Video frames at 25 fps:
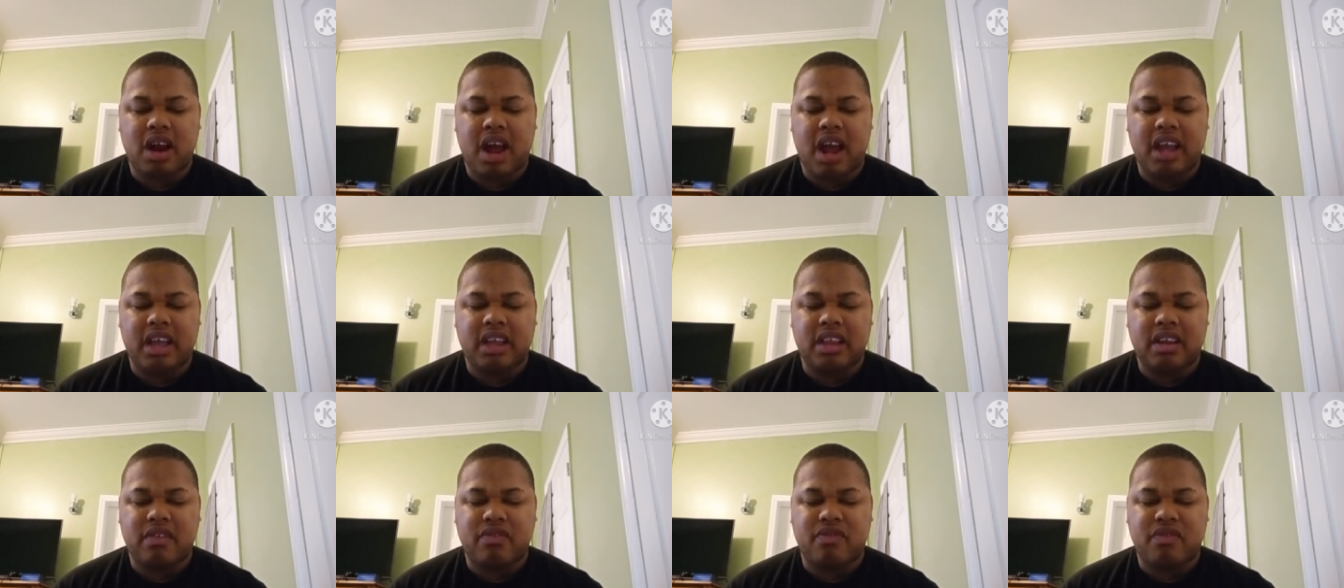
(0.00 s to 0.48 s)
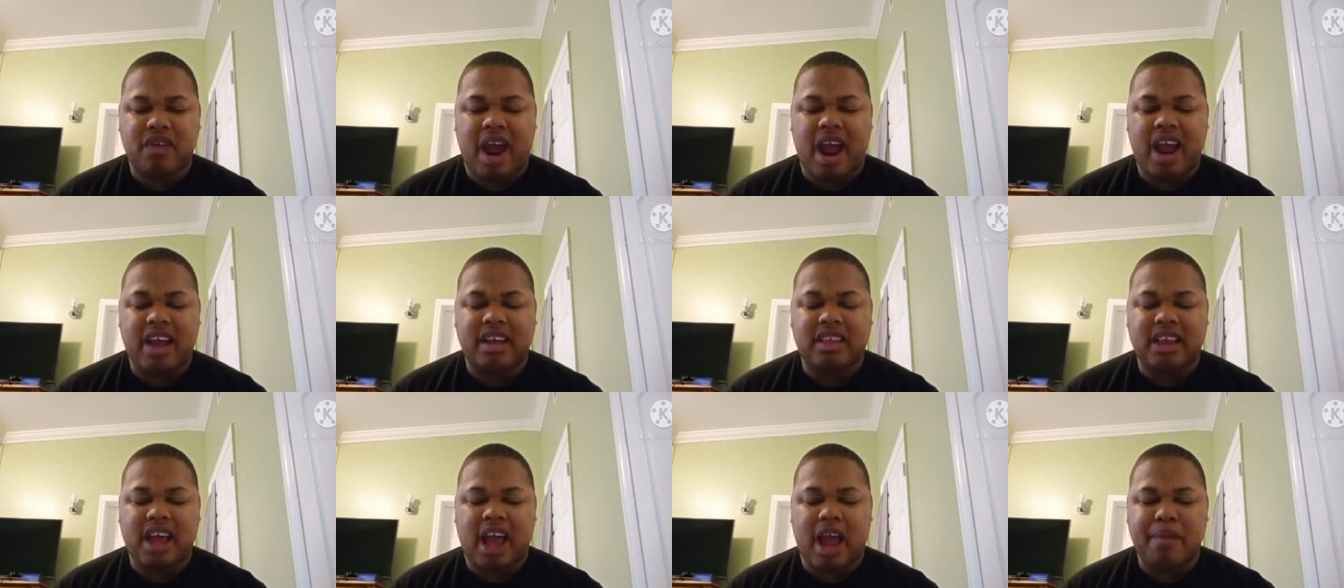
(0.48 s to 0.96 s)
like the
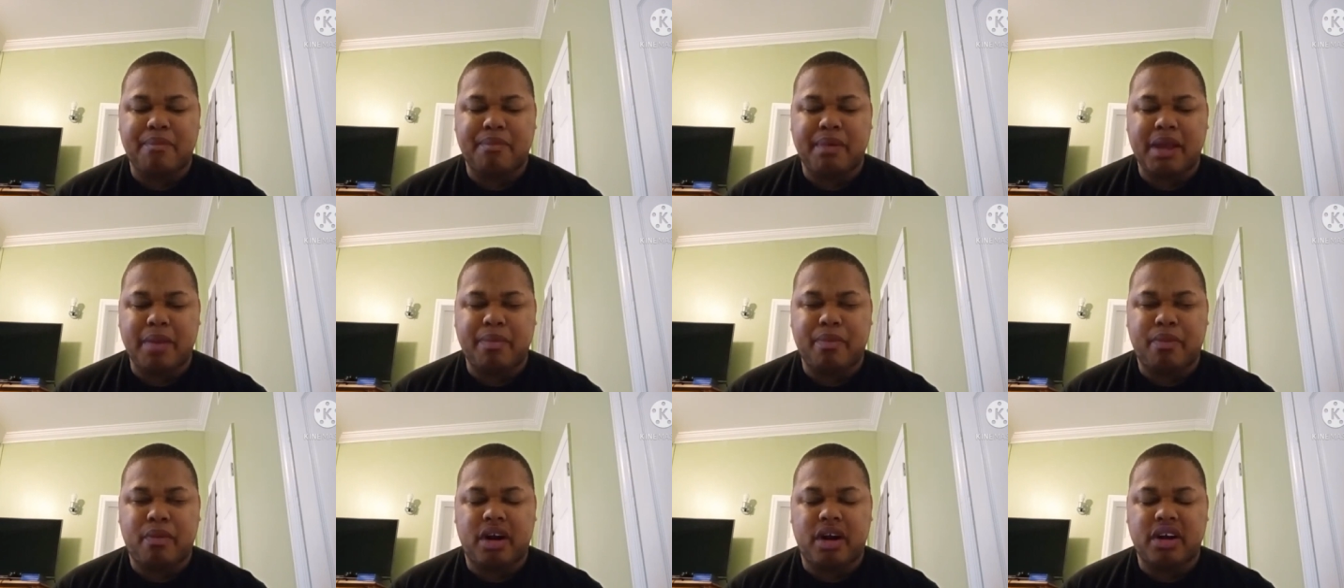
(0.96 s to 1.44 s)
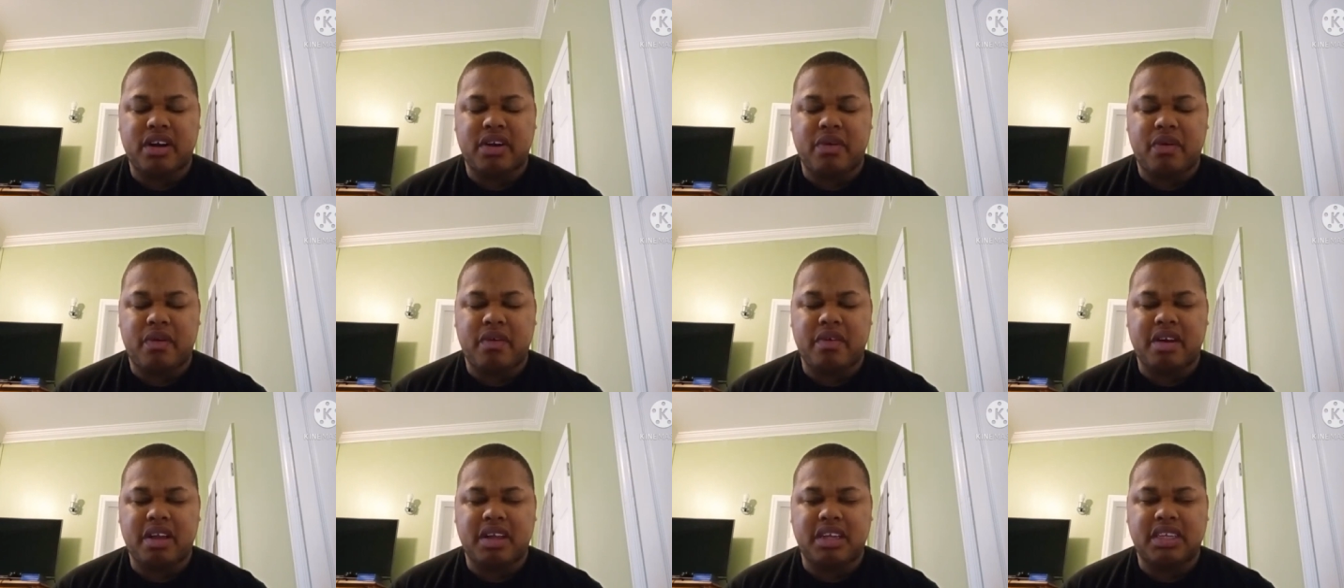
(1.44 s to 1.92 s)
fact that people are
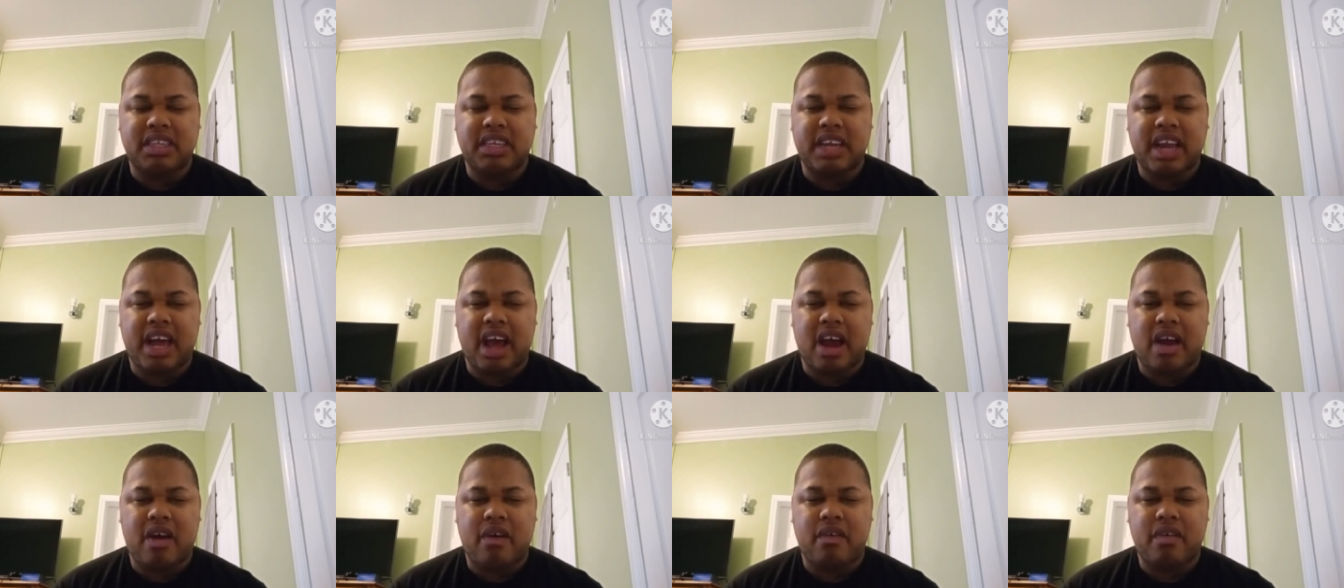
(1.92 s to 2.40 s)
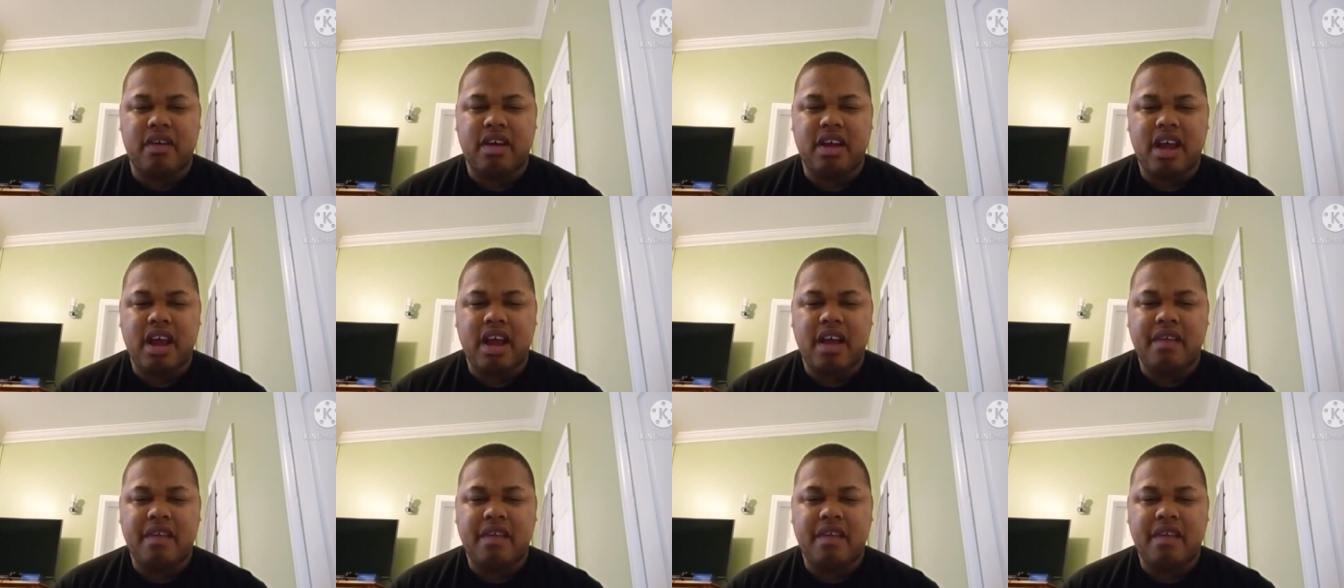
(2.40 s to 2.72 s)
doing this now.